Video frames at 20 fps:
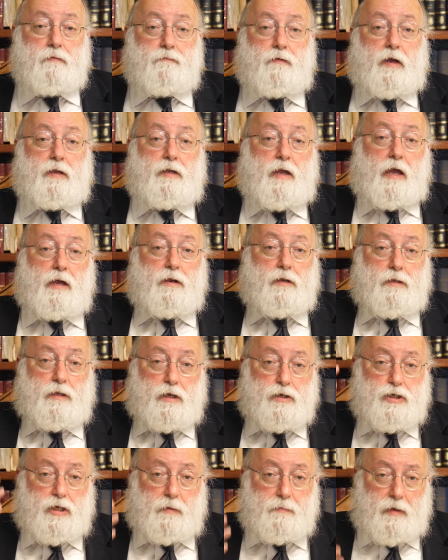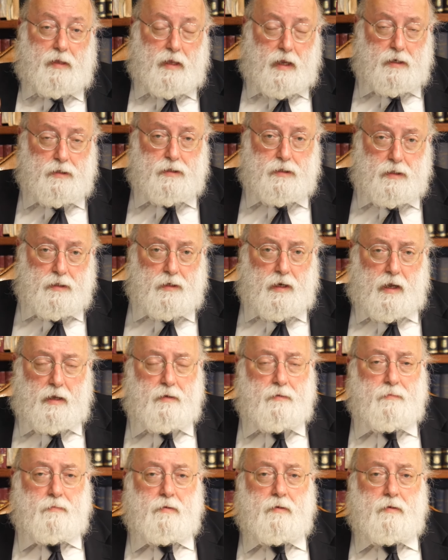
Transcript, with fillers: By Hashem al Sinai.